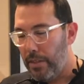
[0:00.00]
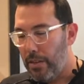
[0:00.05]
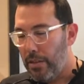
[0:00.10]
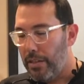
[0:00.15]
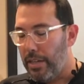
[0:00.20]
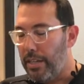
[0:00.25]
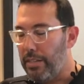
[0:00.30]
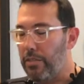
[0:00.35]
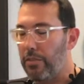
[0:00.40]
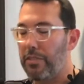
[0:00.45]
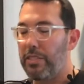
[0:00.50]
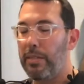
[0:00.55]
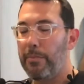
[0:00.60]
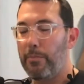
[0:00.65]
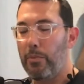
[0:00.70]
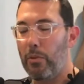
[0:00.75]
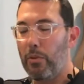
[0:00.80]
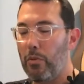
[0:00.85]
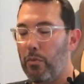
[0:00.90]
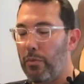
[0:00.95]
Okay, so
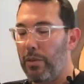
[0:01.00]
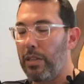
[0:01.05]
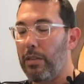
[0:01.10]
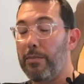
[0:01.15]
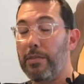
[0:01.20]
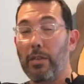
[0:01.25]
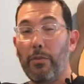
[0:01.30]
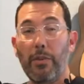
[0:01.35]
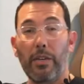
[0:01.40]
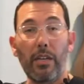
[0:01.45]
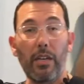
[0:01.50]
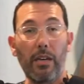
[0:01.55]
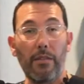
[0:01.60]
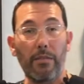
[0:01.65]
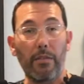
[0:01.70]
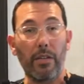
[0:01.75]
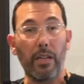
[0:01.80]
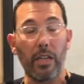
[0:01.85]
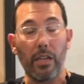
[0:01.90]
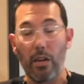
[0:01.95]
simple rhythms that we
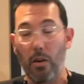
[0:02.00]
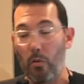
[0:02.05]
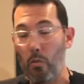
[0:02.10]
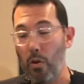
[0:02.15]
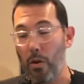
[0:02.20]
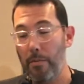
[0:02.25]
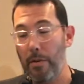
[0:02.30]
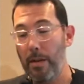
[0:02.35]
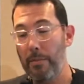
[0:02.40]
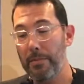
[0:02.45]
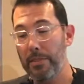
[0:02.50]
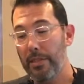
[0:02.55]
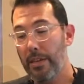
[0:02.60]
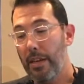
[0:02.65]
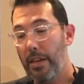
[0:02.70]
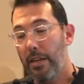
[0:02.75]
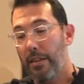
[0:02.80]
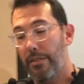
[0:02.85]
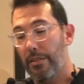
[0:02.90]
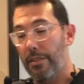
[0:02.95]
covered in our warm-ups.
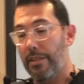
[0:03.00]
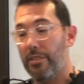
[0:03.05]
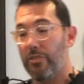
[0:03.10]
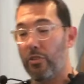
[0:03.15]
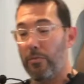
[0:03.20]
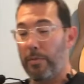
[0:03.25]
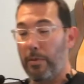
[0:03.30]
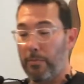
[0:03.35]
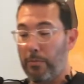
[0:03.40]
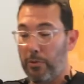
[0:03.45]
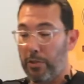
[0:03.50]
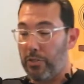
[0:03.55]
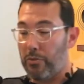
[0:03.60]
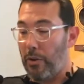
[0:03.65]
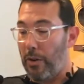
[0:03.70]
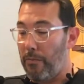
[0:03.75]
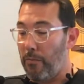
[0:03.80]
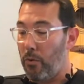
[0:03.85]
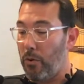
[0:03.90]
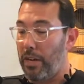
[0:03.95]
So this should be pretty
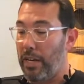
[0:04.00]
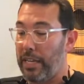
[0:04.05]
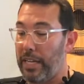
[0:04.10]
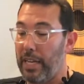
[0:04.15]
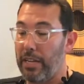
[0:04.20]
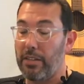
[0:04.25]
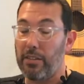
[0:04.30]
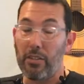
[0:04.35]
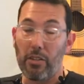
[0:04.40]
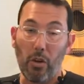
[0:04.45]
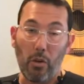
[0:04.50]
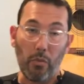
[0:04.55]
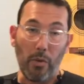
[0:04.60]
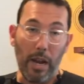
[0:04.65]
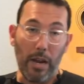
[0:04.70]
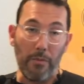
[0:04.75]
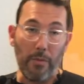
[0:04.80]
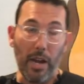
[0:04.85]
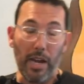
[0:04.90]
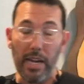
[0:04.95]
straightforward. Again, you can go
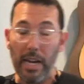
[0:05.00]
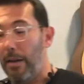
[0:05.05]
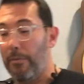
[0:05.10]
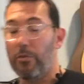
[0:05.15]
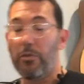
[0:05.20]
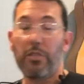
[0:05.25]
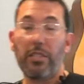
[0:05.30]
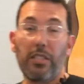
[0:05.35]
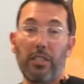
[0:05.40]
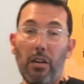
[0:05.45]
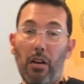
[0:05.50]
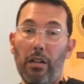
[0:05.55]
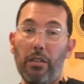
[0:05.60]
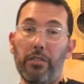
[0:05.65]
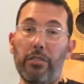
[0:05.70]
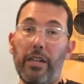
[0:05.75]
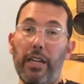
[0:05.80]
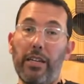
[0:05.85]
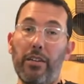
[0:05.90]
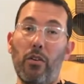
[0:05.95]
right, right. I'm choosing to
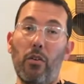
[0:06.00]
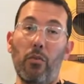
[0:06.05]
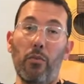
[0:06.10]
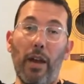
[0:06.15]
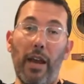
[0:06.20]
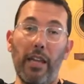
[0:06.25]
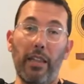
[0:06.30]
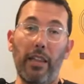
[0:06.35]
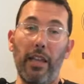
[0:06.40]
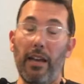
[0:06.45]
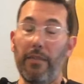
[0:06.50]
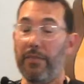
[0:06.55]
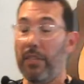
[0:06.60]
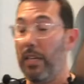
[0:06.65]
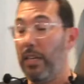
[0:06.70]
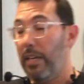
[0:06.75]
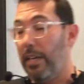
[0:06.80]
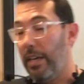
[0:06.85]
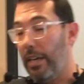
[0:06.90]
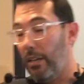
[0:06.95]
alternate and go right, left,
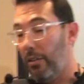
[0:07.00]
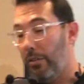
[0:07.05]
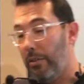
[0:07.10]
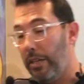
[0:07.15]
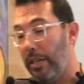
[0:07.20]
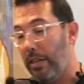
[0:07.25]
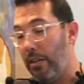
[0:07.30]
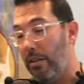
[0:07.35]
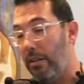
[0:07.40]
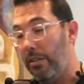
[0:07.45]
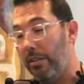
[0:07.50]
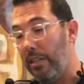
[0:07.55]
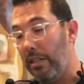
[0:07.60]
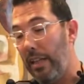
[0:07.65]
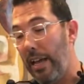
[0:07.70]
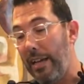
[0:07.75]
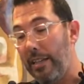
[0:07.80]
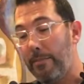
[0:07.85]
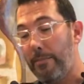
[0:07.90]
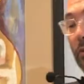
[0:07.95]
including on the last